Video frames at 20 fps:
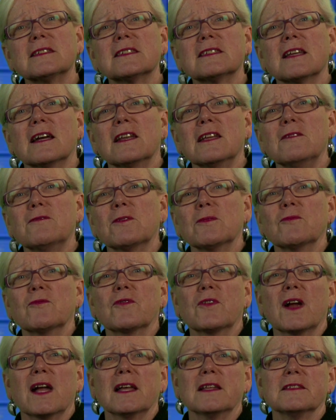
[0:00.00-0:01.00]
study from
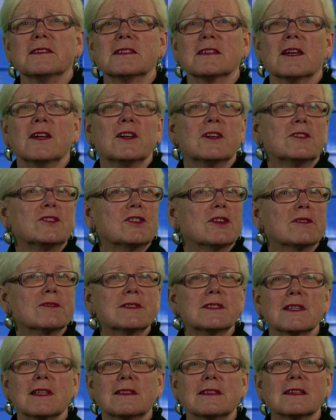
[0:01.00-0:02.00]
France shows
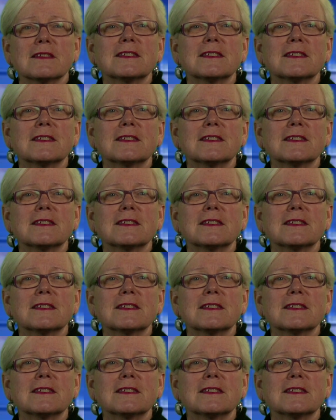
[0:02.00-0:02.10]
that the